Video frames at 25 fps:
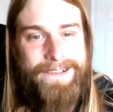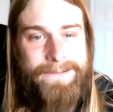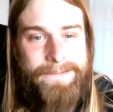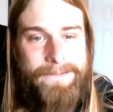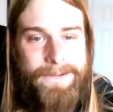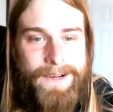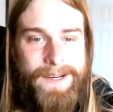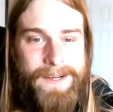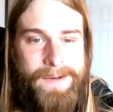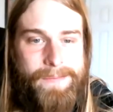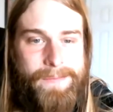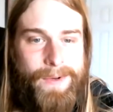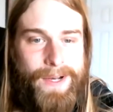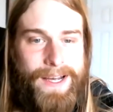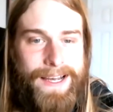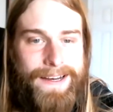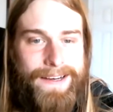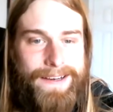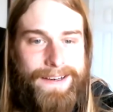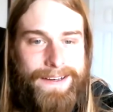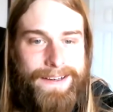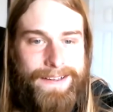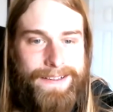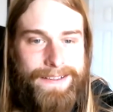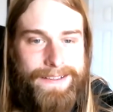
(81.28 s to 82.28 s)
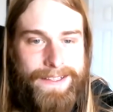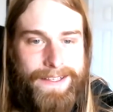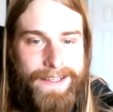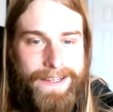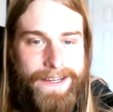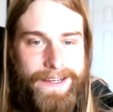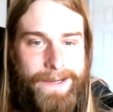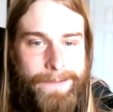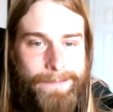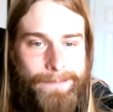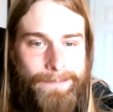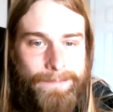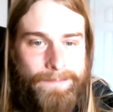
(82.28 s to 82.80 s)
One bite at a
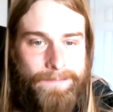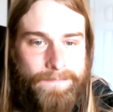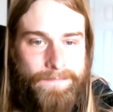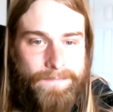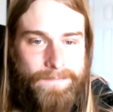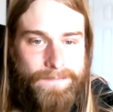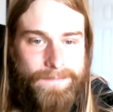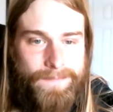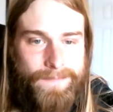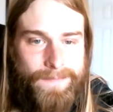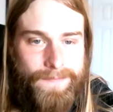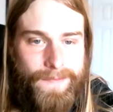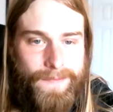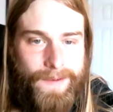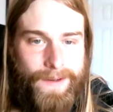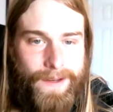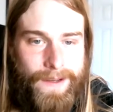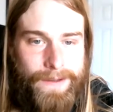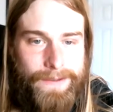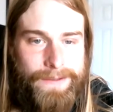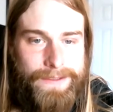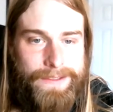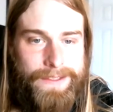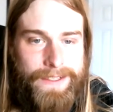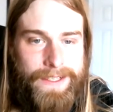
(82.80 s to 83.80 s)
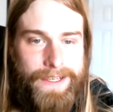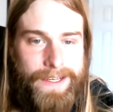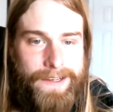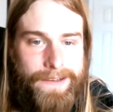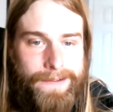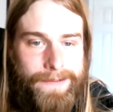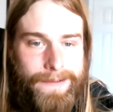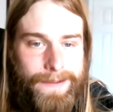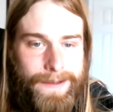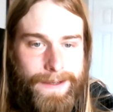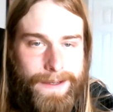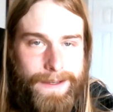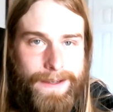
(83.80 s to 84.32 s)
time. I was
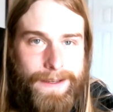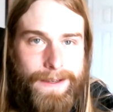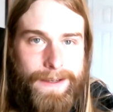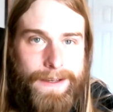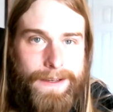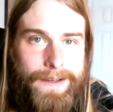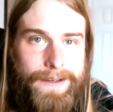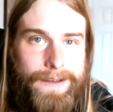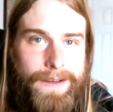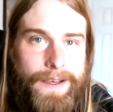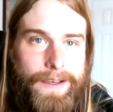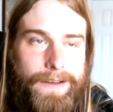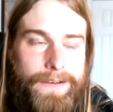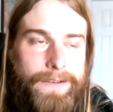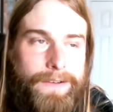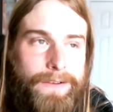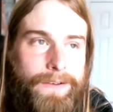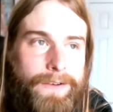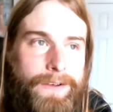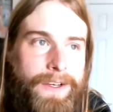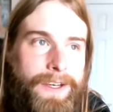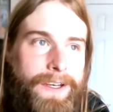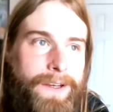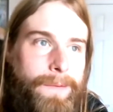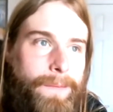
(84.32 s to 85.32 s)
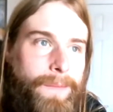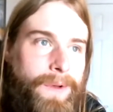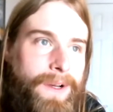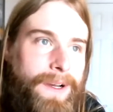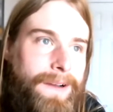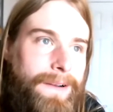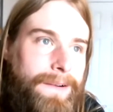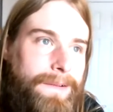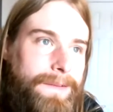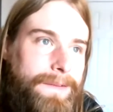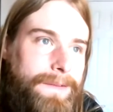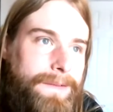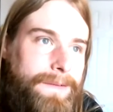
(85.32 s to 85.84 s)
saying yesterday
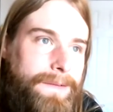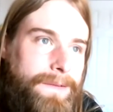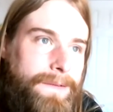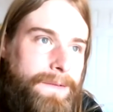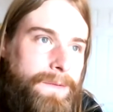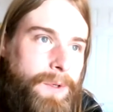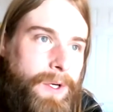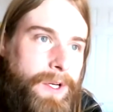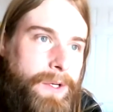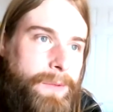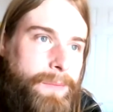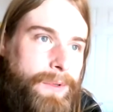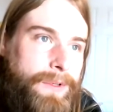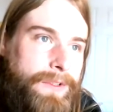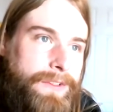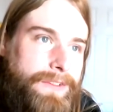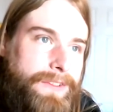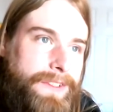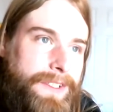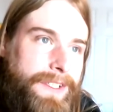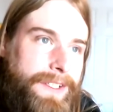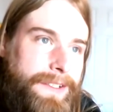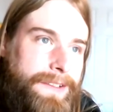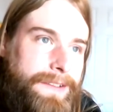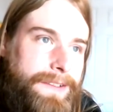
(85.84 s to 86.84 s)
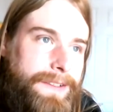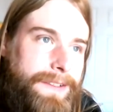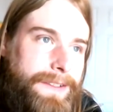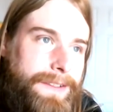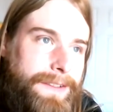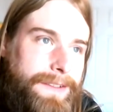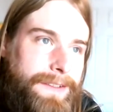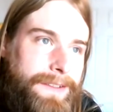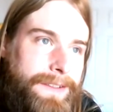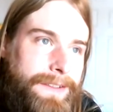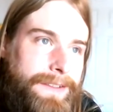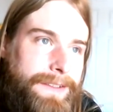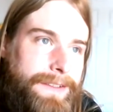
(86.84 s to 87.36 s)
about 1%,
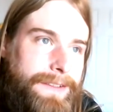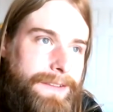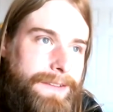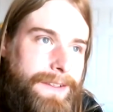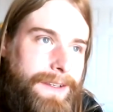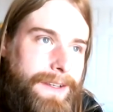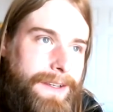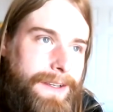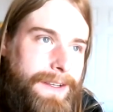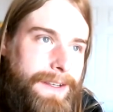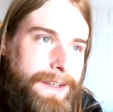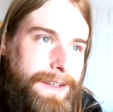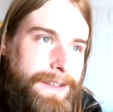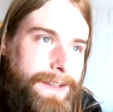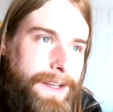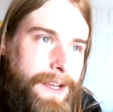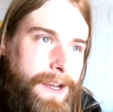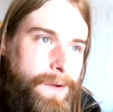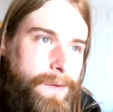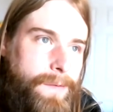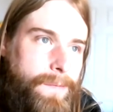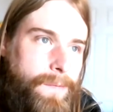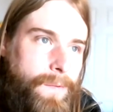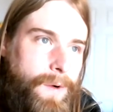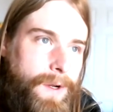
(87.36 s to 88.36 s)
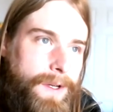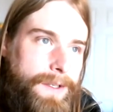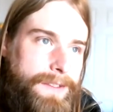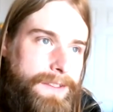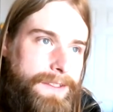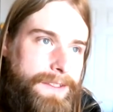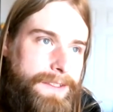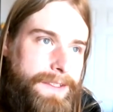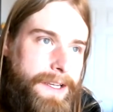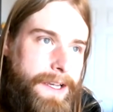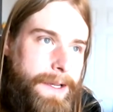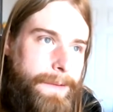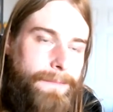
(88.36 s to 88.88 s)
just take one
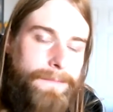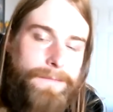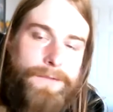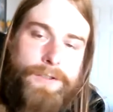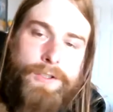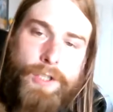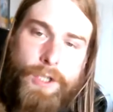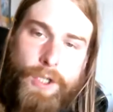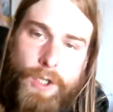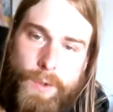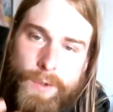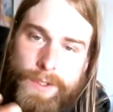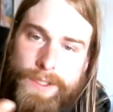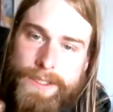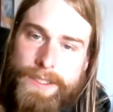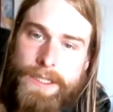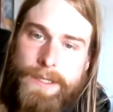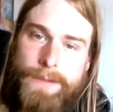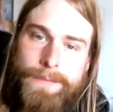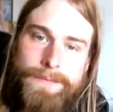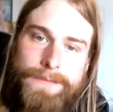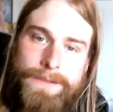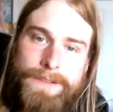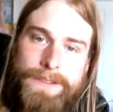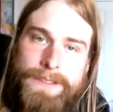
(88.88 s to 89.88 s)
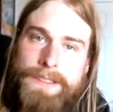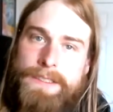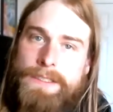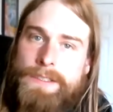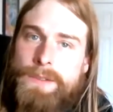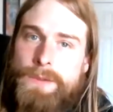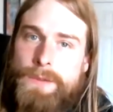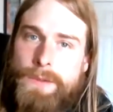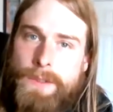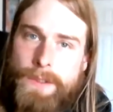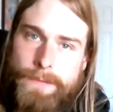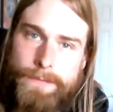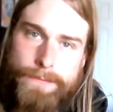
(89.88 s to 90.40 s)
step, showing up. See,
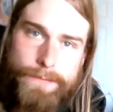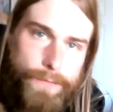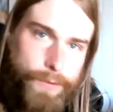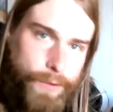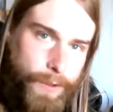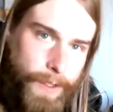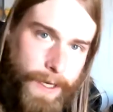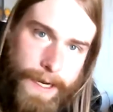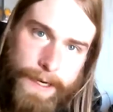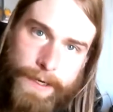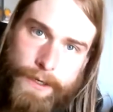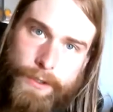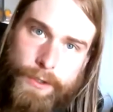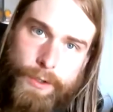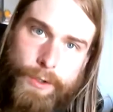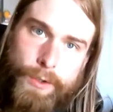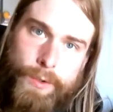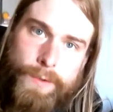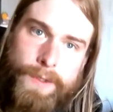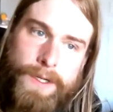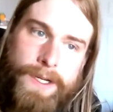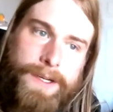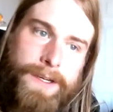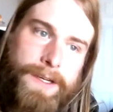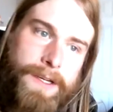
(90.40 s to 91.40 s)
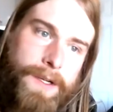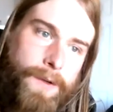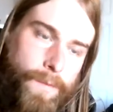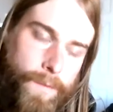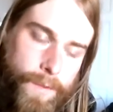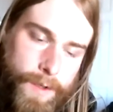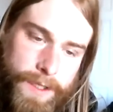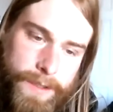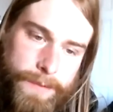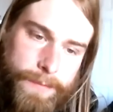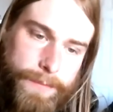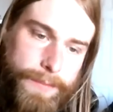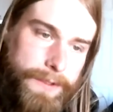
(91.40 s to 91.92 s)
this is what I'm trying to do right now,
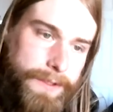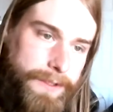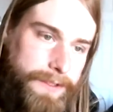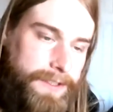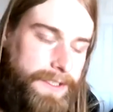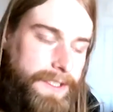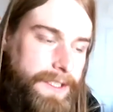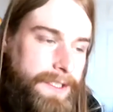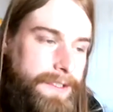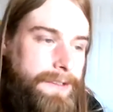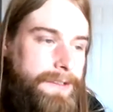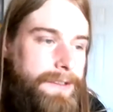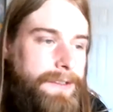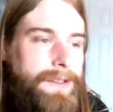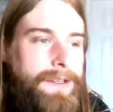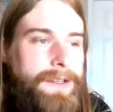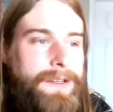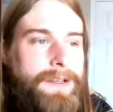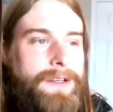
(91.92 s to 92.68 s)
1%.